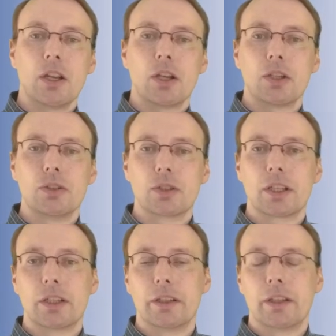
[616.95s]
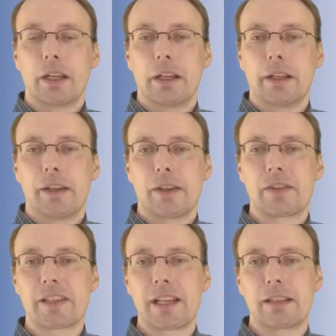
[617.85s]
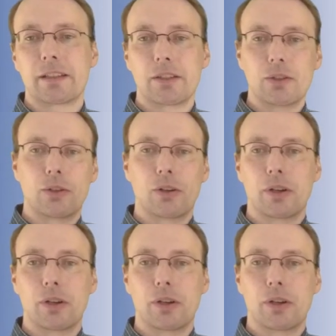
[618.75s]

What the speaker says: you can set your